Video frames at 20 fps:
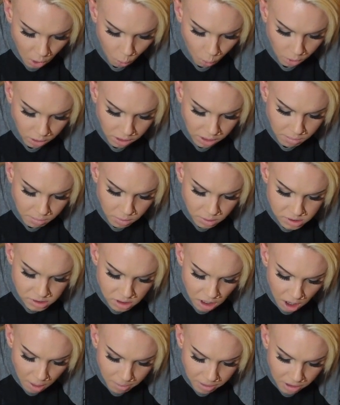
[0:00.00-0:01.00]
What are the most
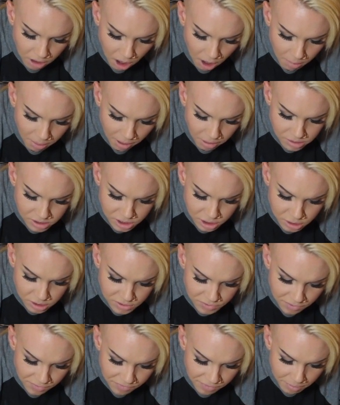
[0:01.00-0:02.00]
common compounds
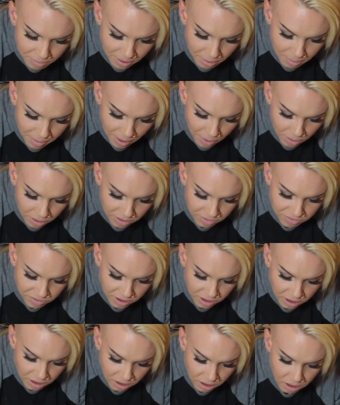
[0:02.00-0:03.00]
used for female
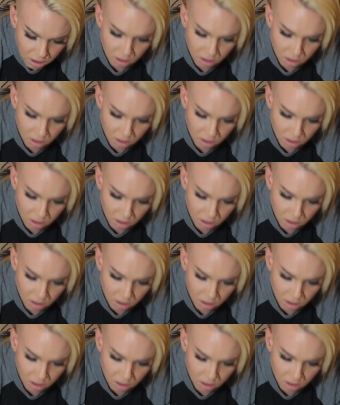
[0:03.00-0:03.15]
powerlifting?